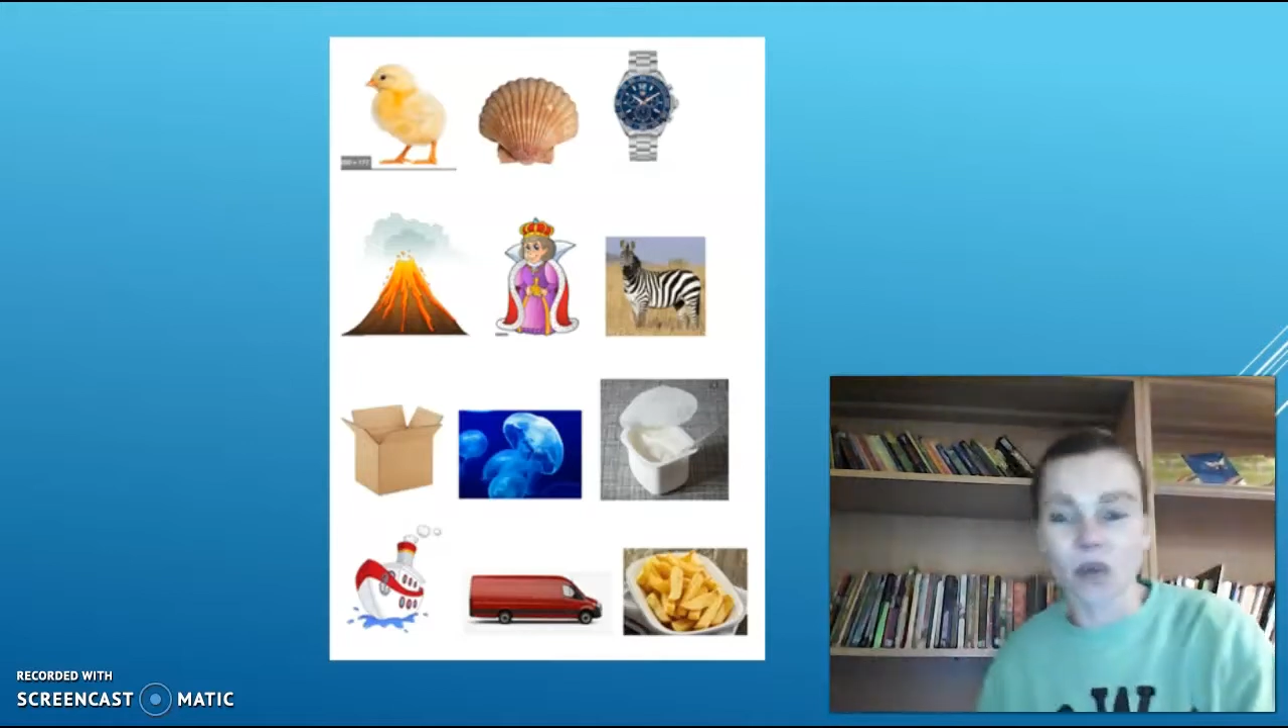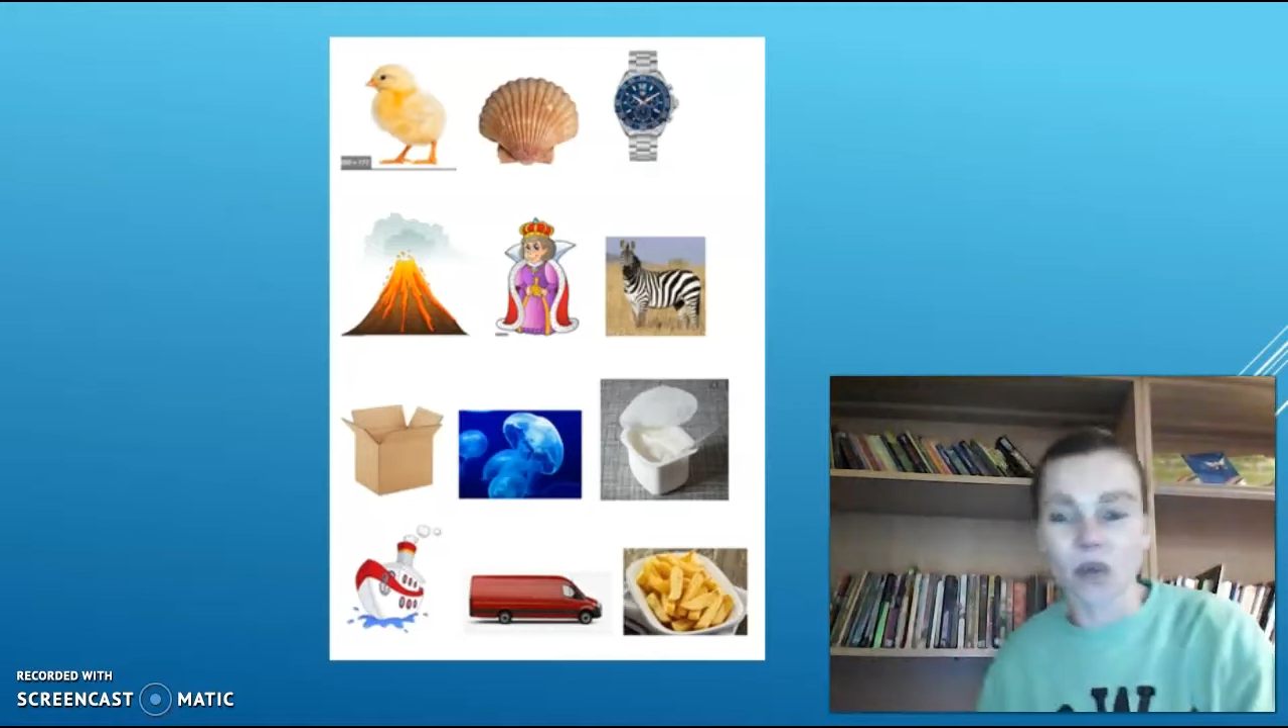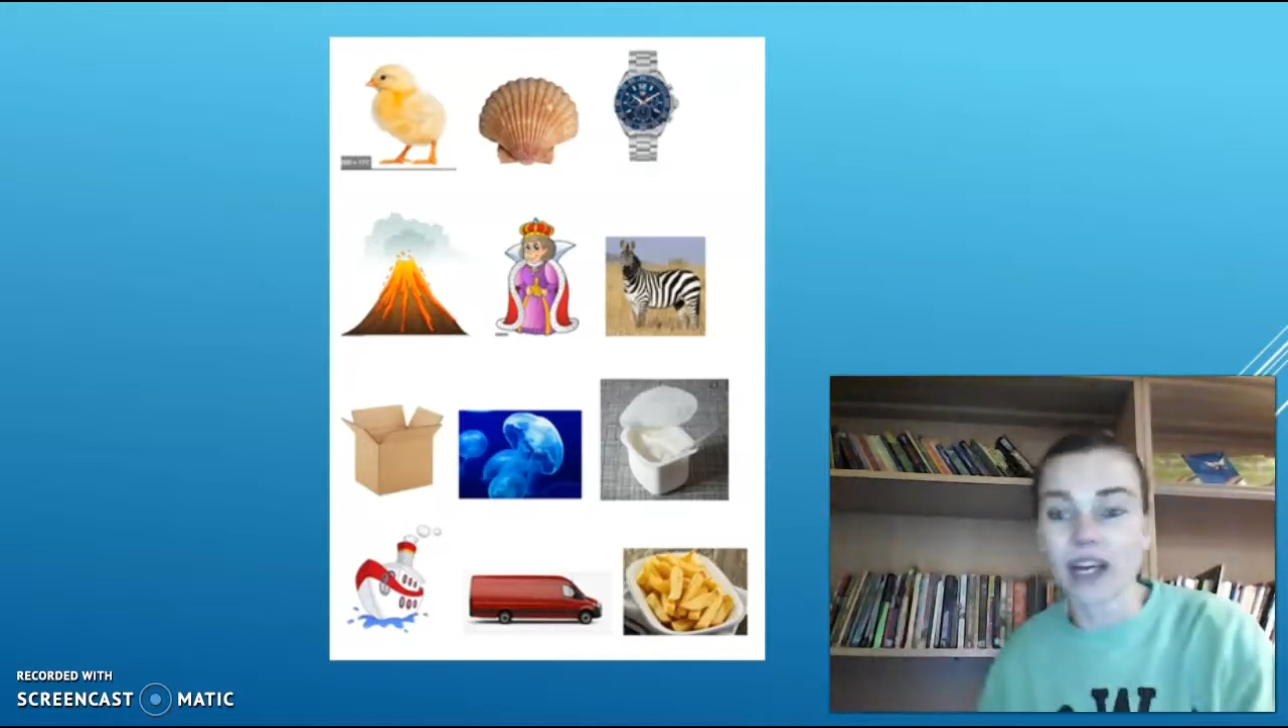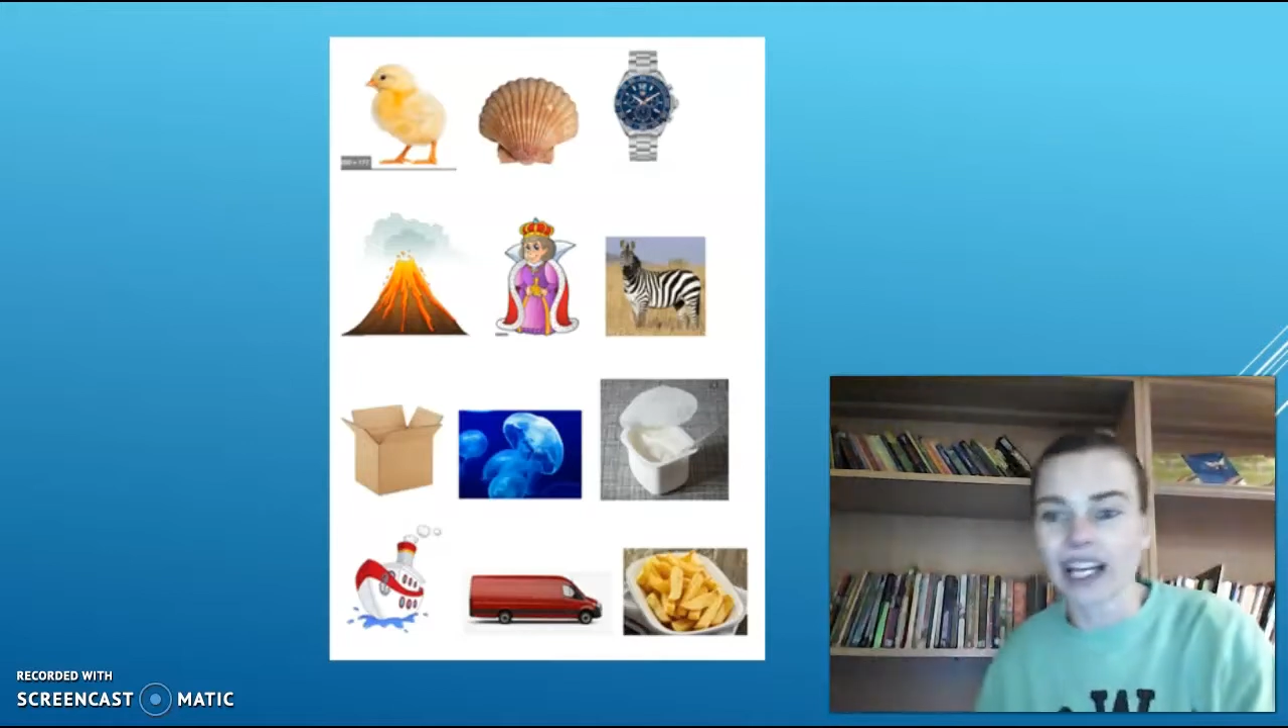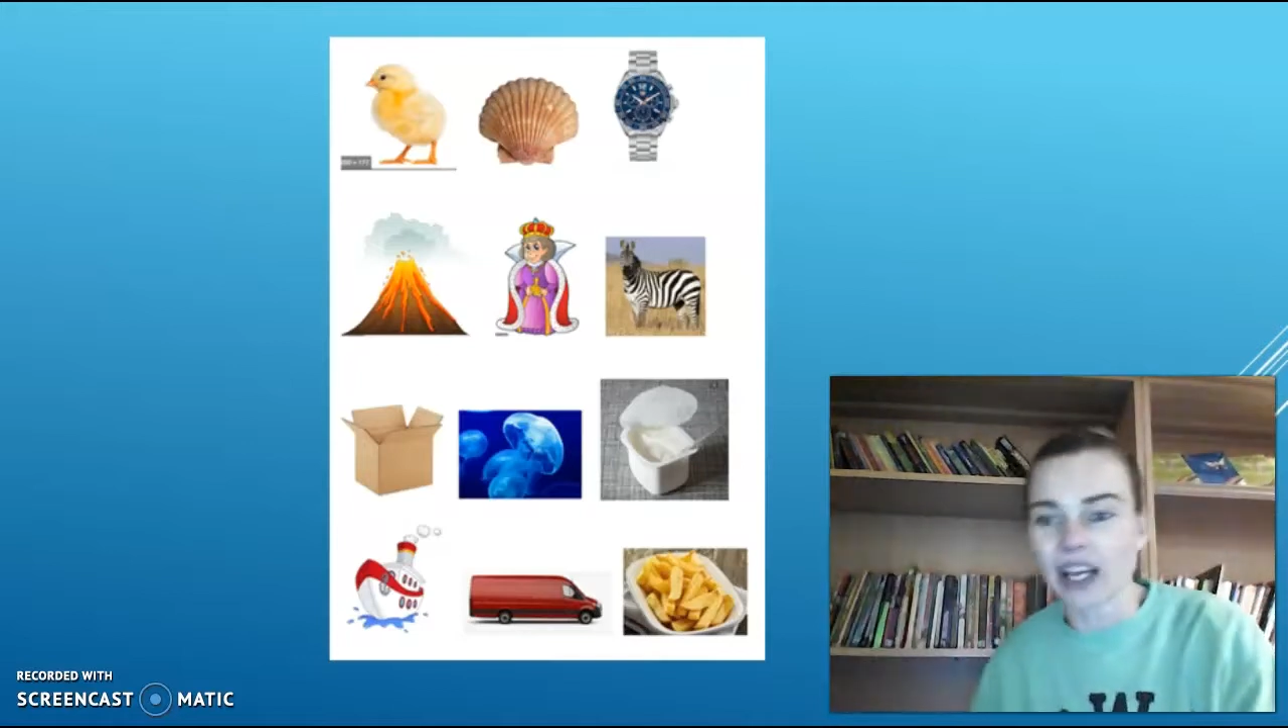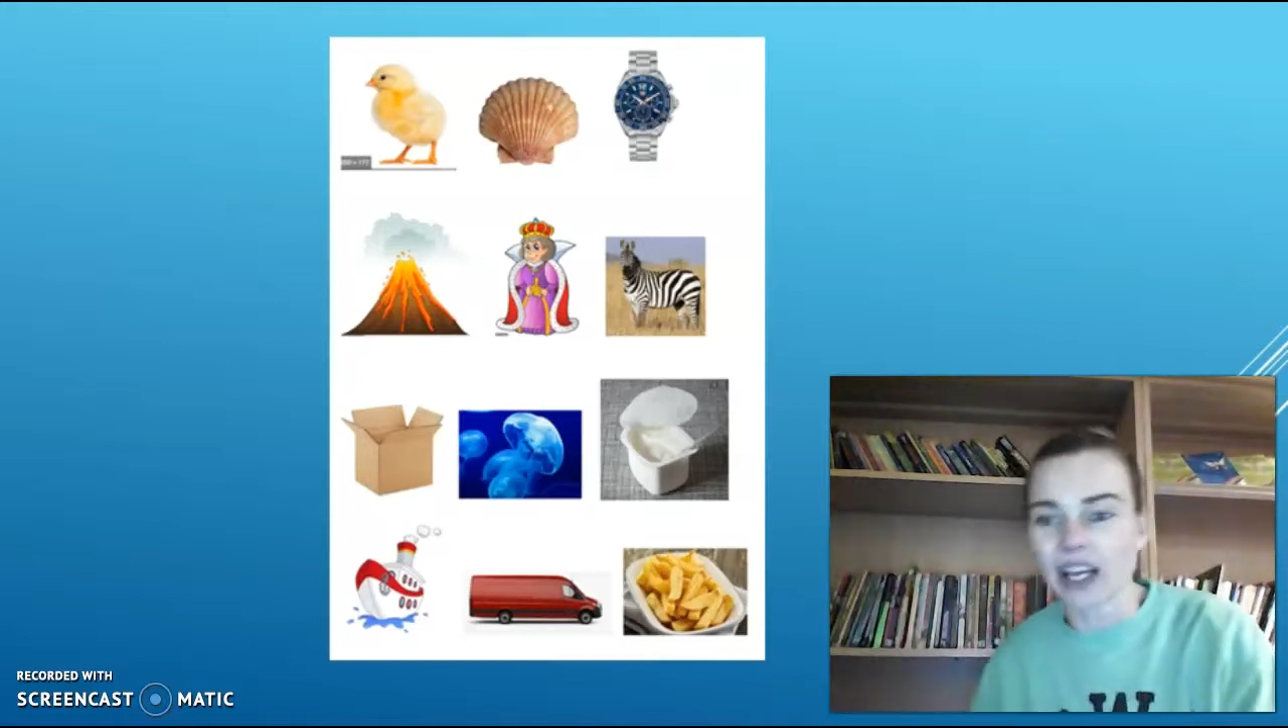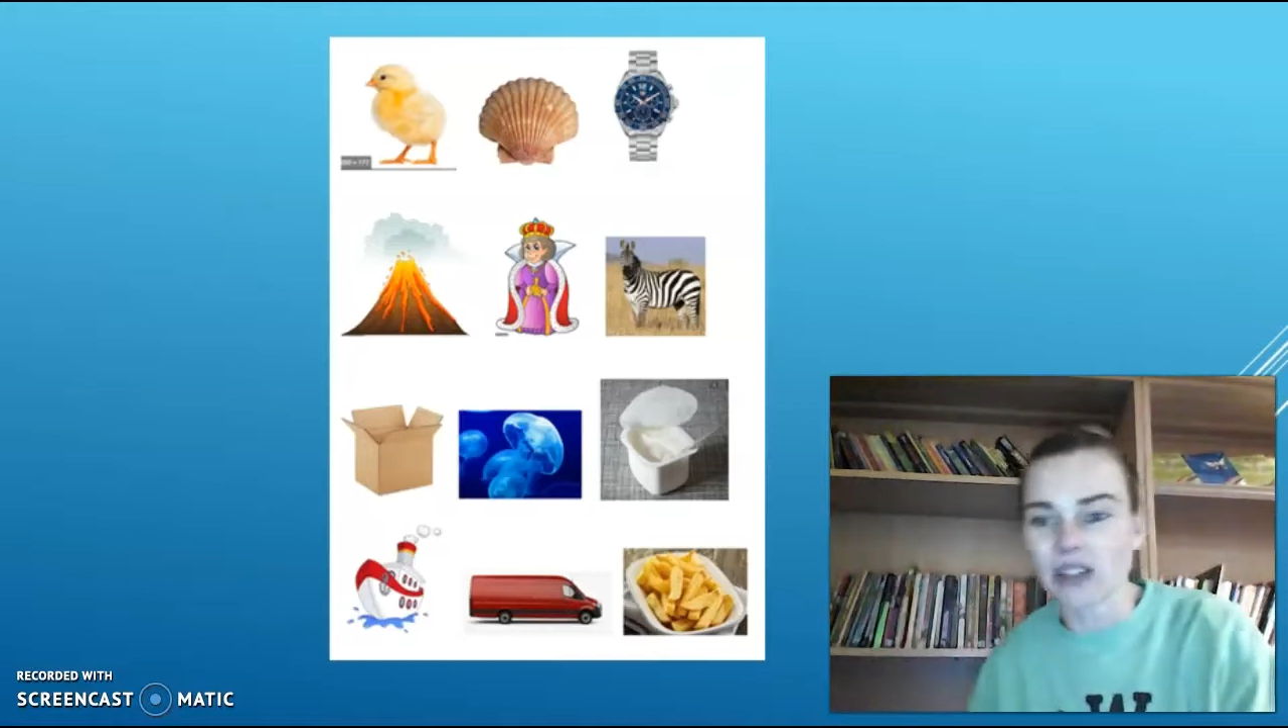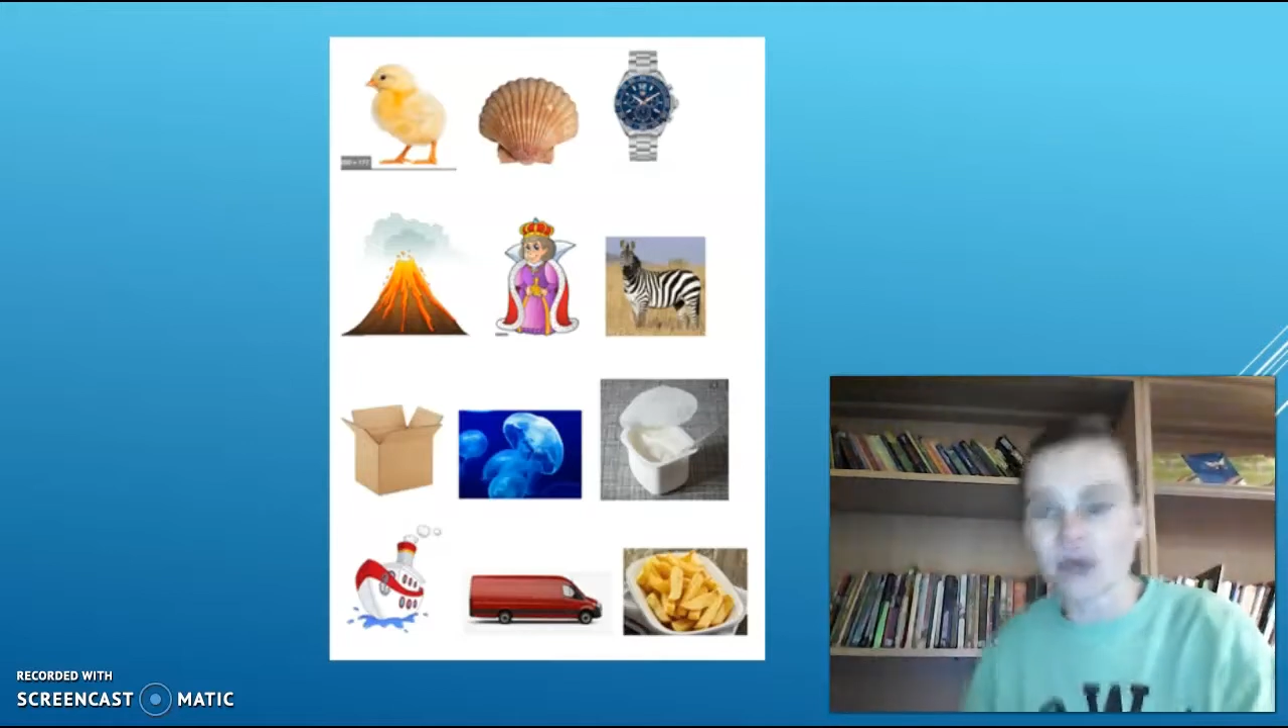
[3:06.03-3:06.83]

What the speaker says: We're going to go to